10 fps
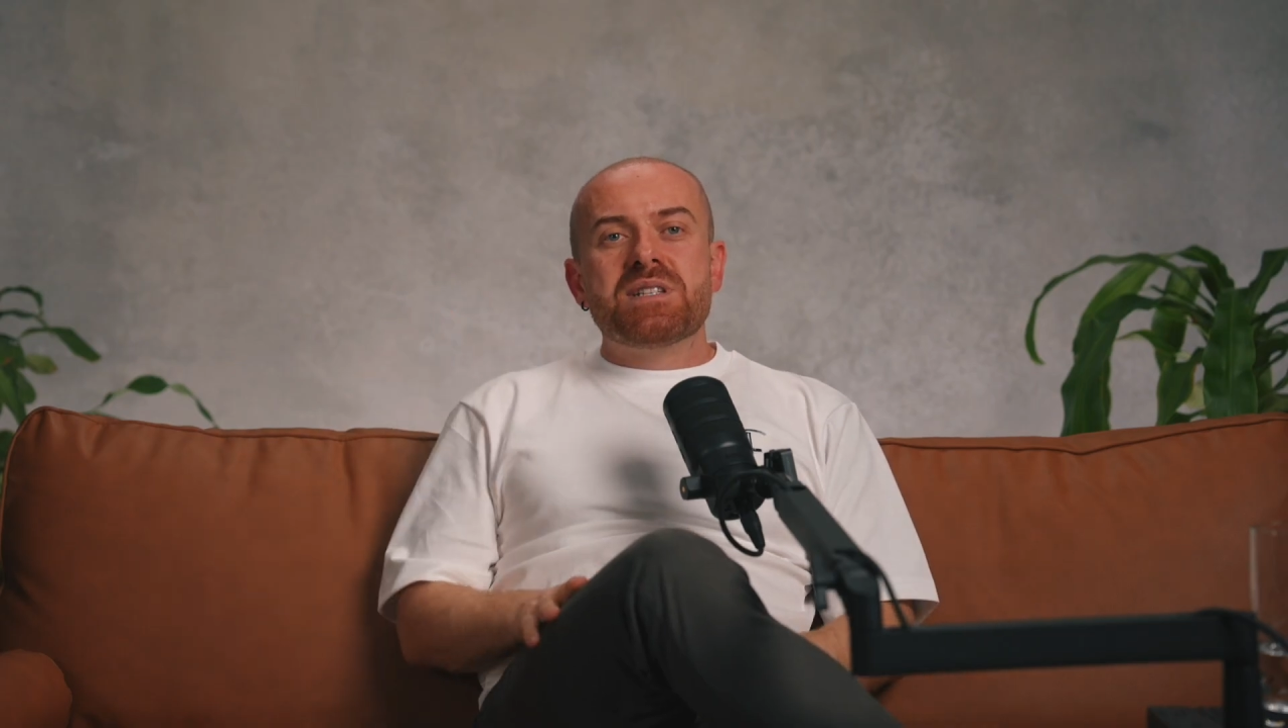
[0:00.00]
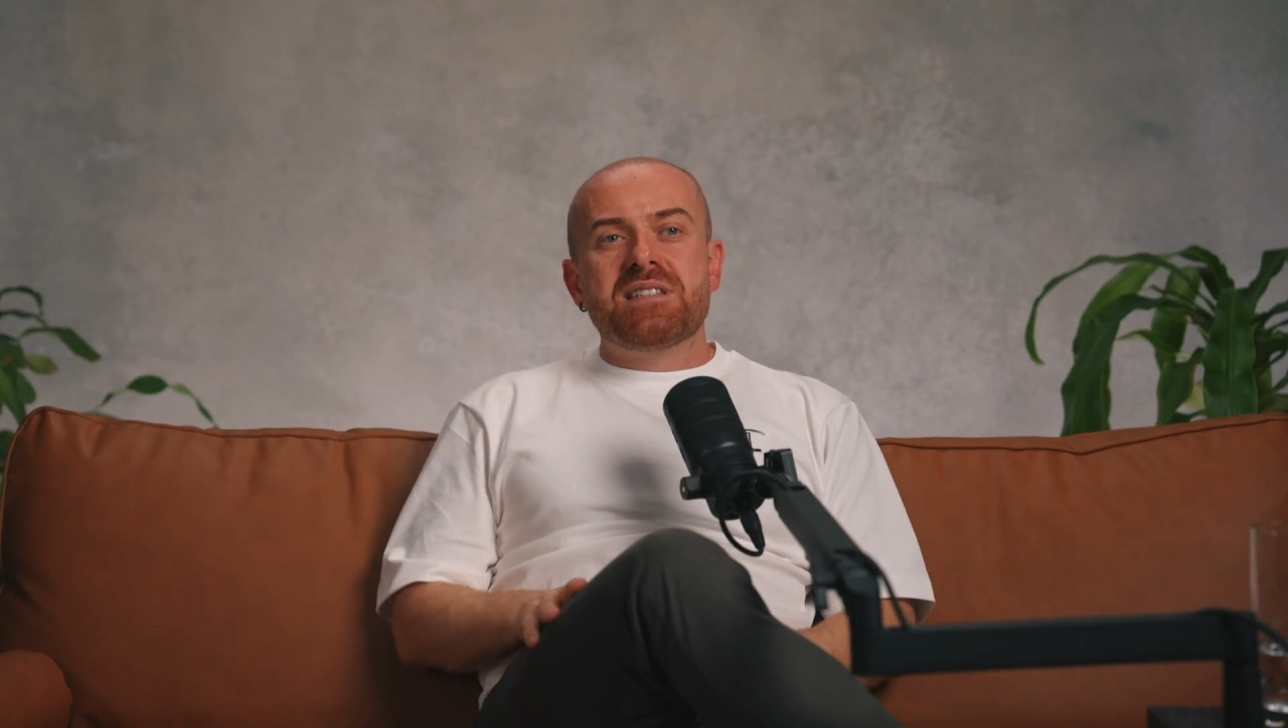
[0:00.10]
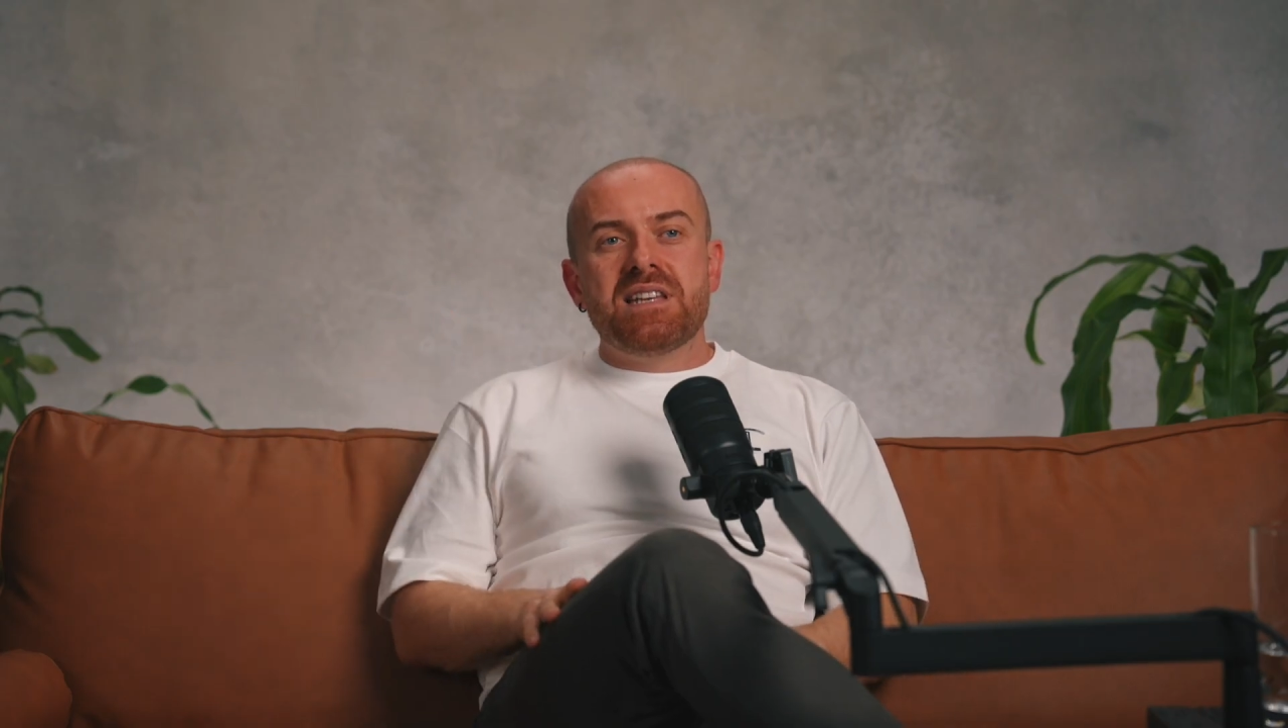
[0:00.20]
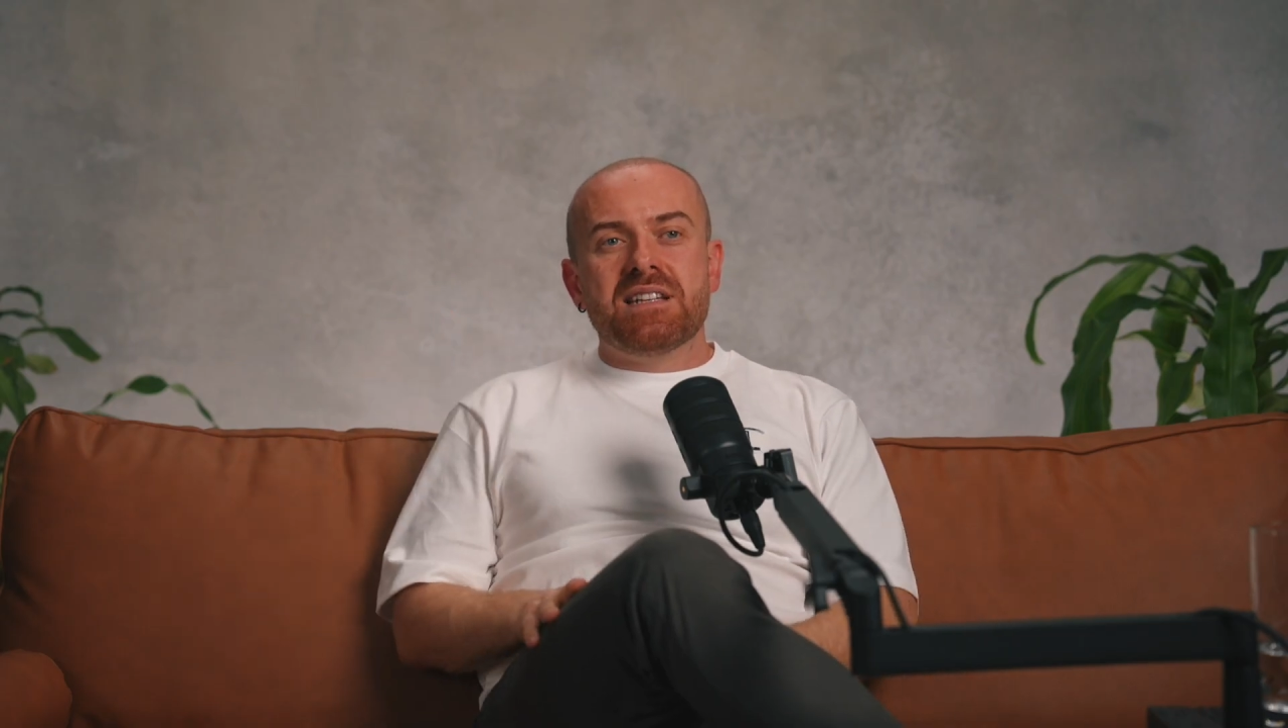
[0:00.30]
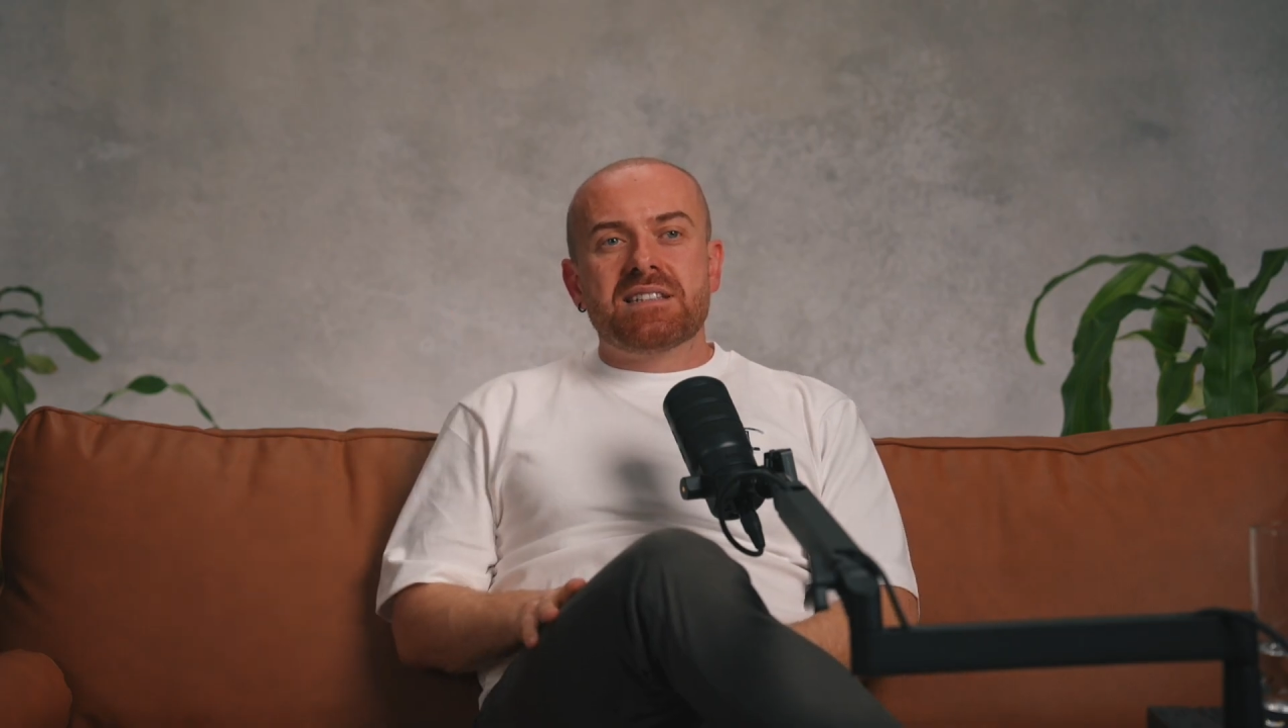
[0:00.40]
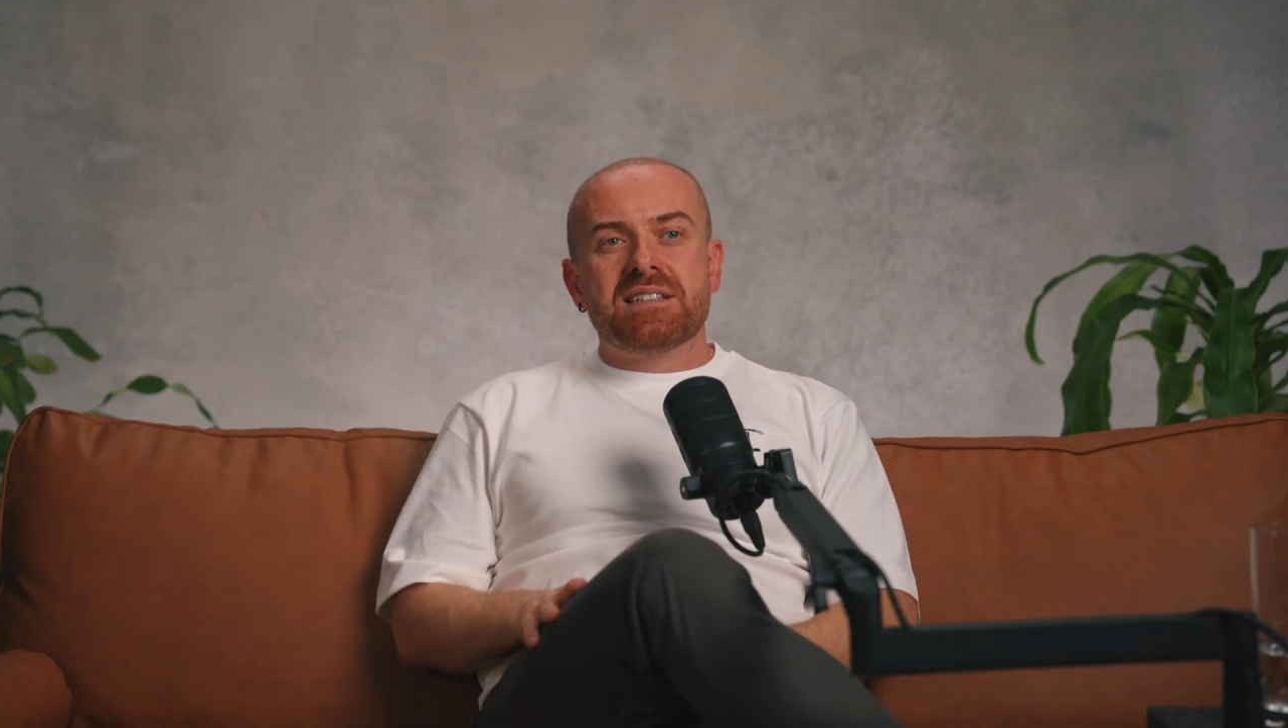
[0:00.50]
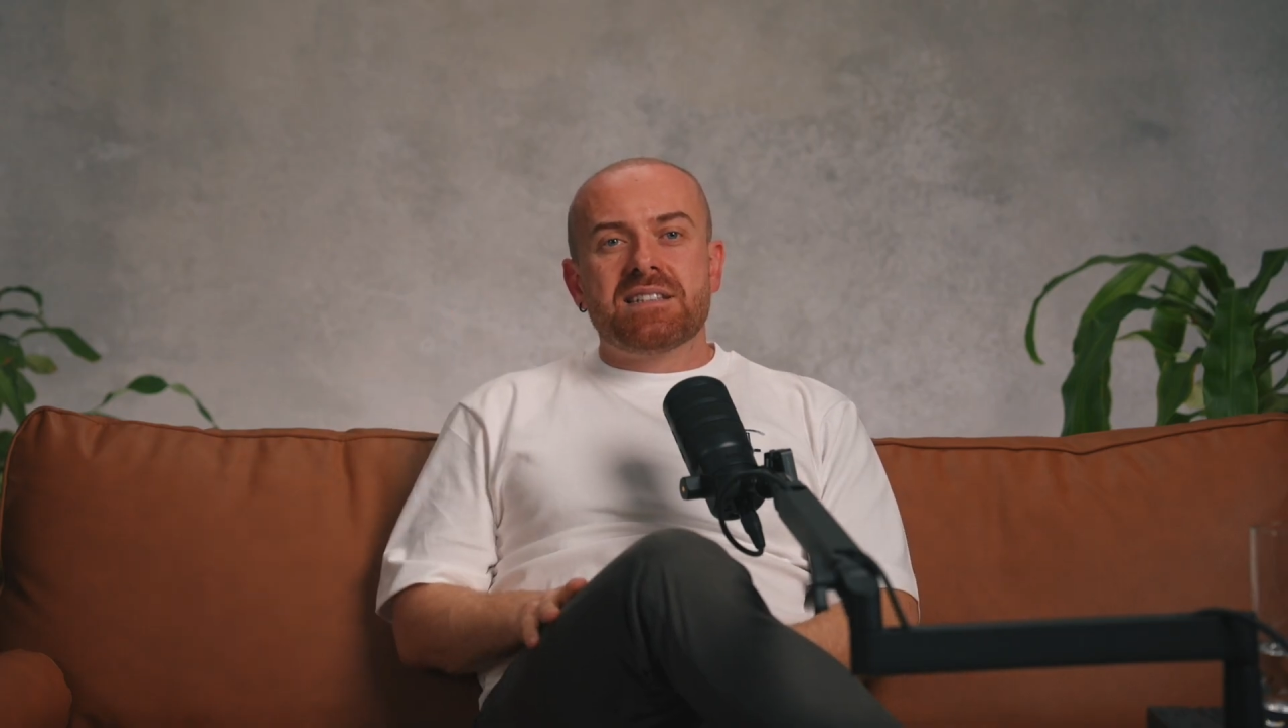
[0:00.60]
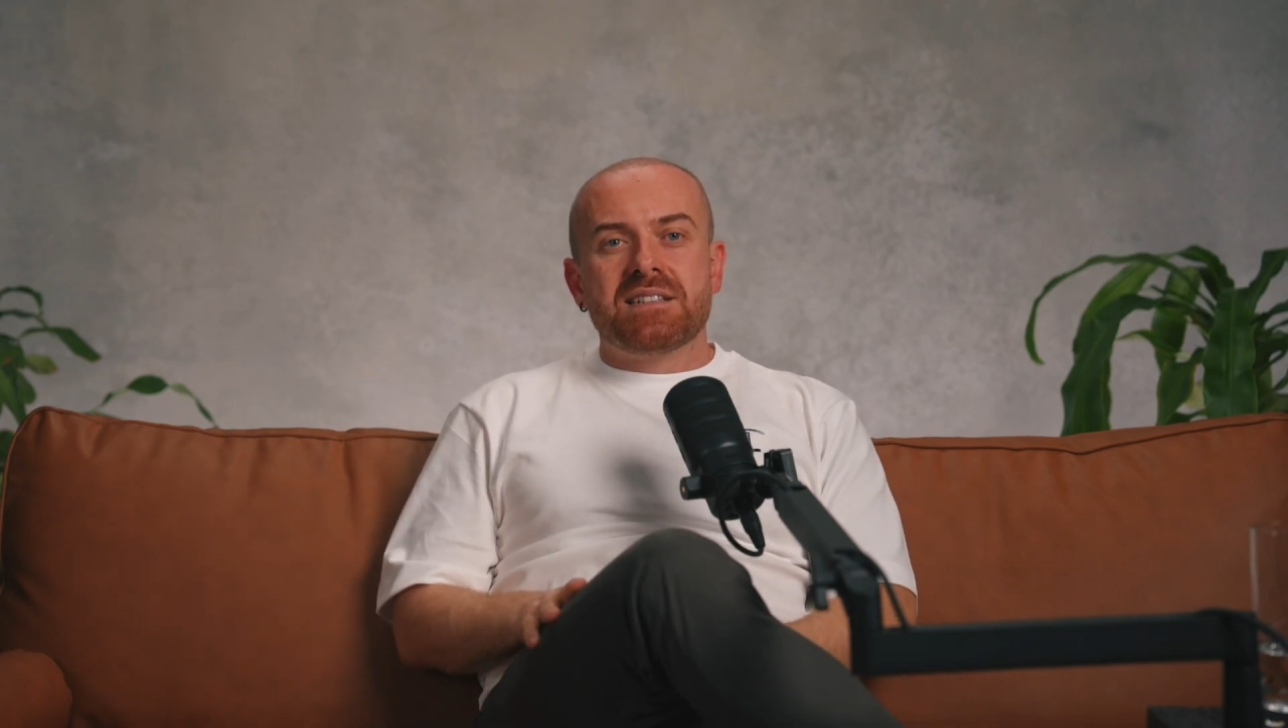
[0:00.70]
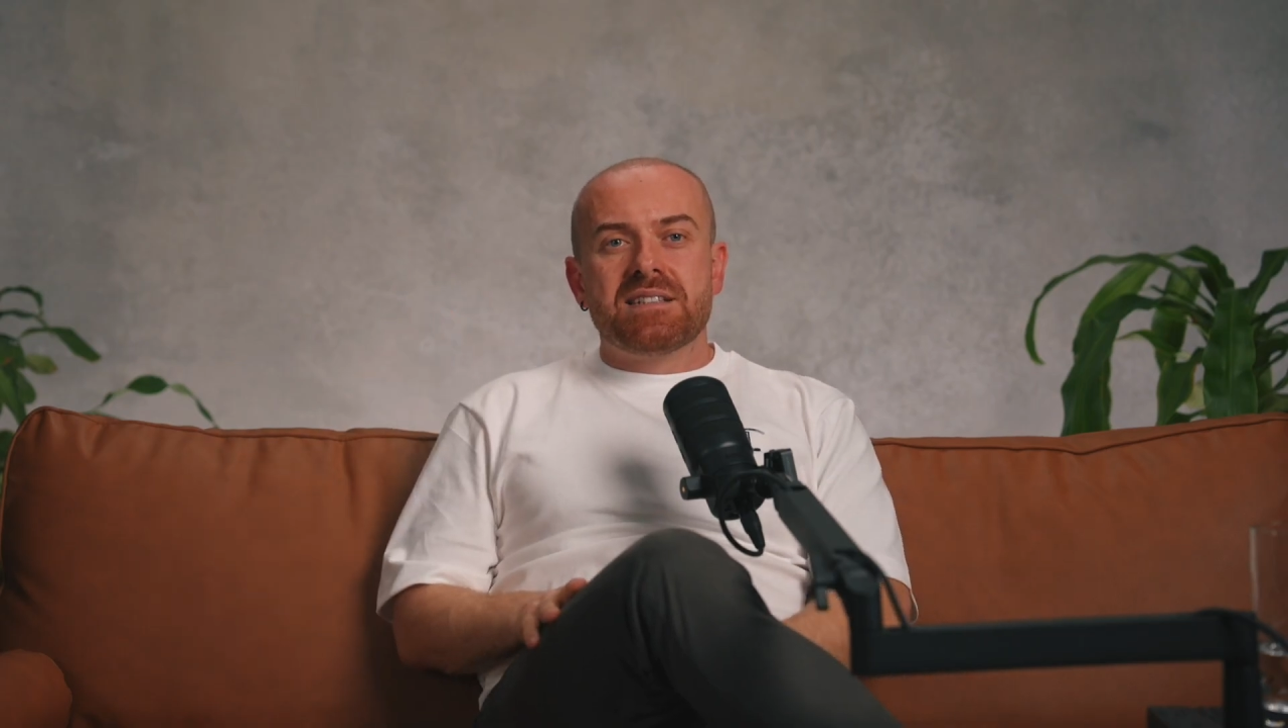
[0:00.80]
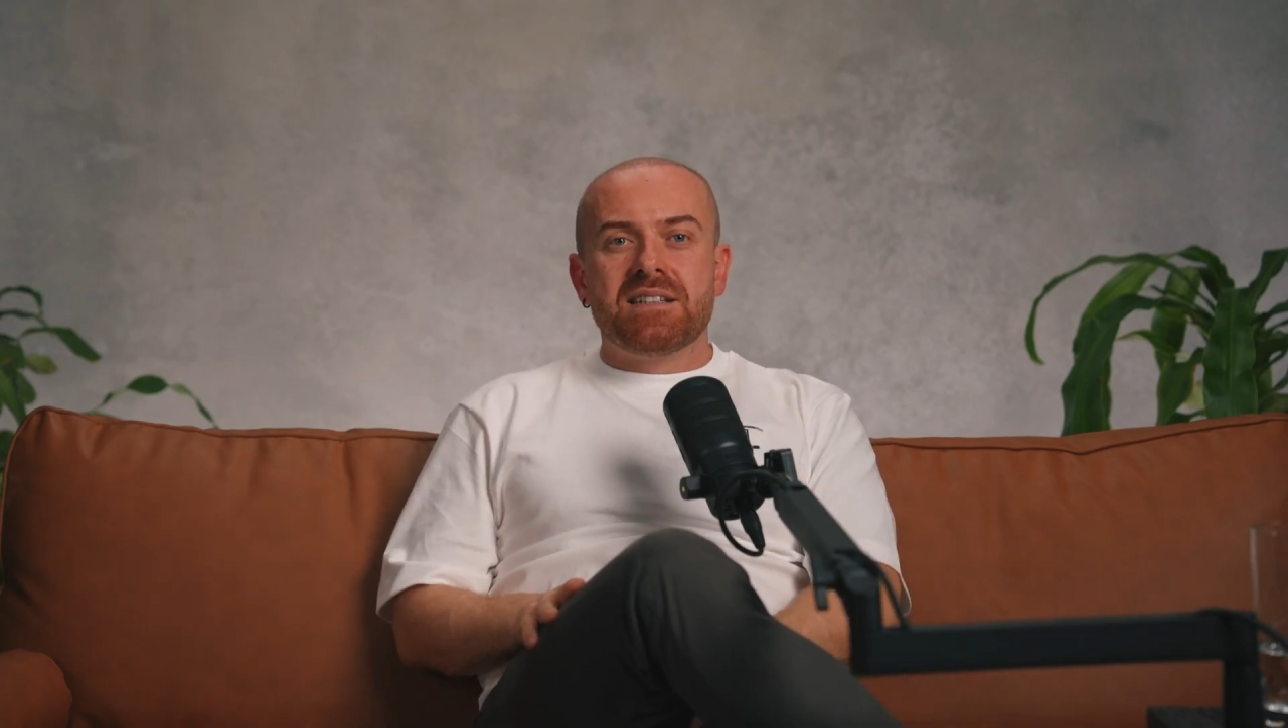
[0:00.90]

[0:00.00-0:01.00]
6.